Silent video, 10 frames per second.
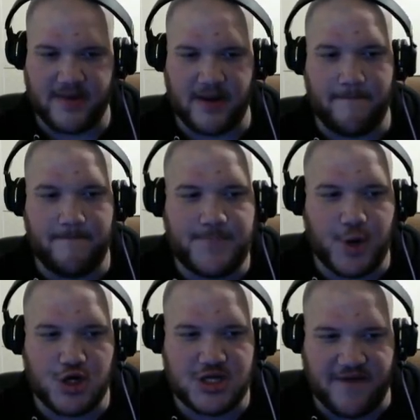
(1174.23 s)
I'm gonna
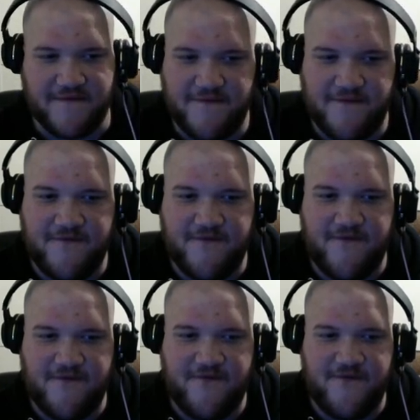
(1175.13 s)
burst a
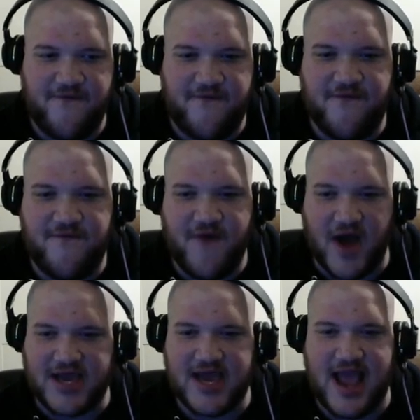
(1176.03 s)

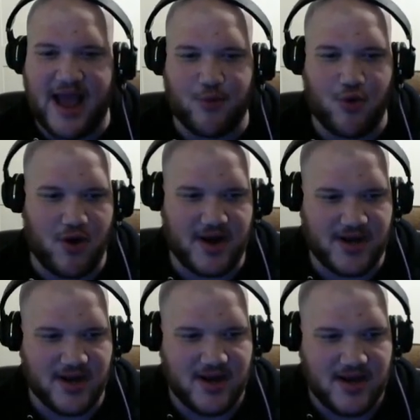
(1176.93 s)
fucking hemorrhoid.
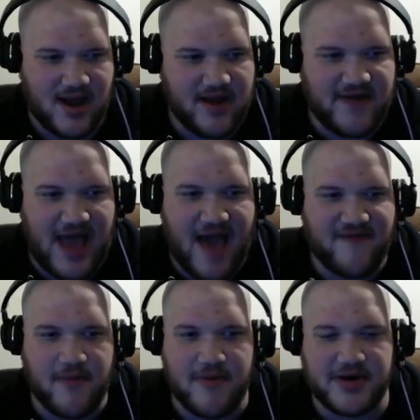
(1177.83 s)
I don't even
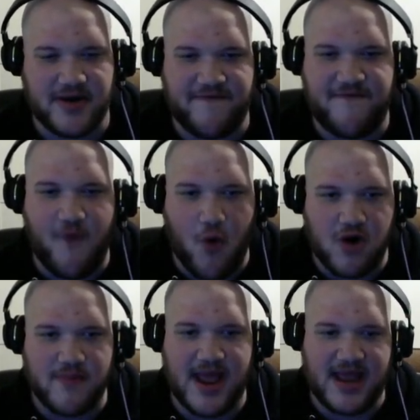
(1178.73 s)
have them. I'm gonna
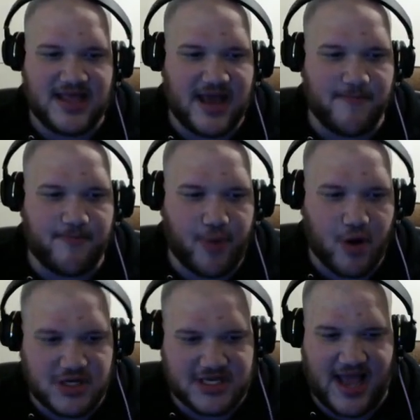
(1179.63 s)
form and then
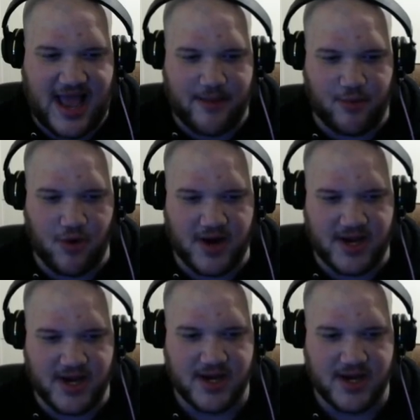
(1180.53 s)
burst a hemorrhoid.